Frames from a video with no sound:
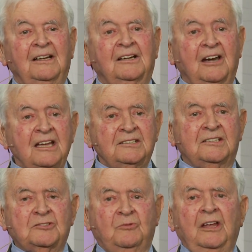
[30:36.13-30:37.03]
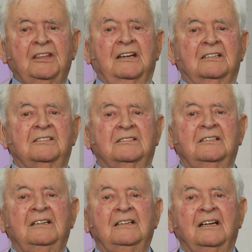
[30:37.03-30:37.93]
Christ is with us
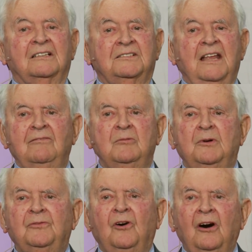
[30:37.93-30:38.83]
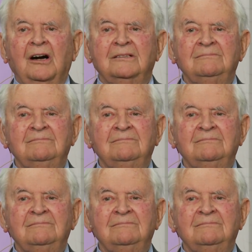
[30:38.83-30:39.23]
as never before.